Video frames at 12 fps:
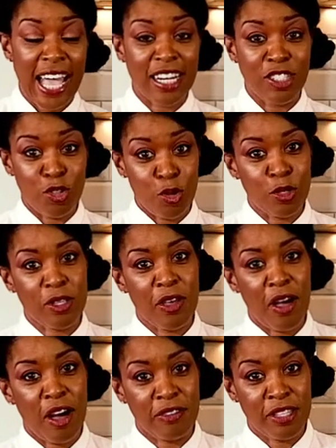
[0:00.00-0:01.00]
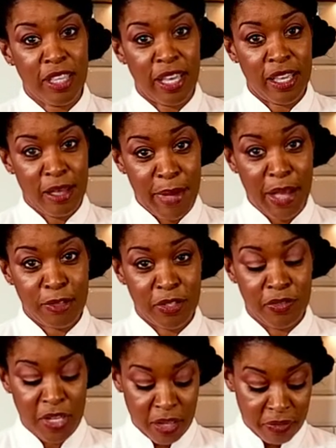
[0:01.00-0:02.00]
and also after they come
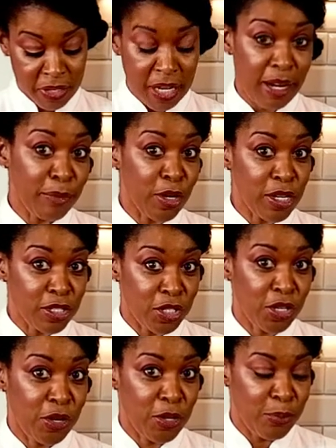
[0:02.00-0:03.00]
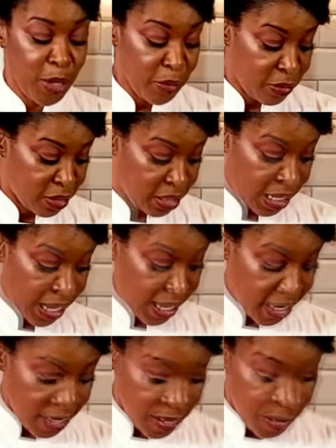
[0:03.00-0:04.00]
out of the oven. And I'm going to show you both
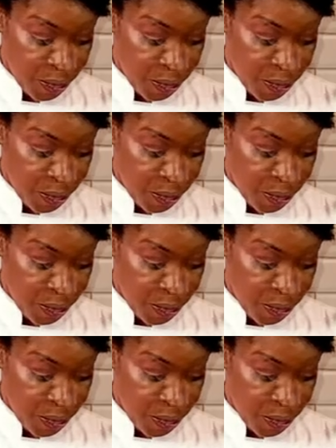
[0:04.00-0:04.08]
today.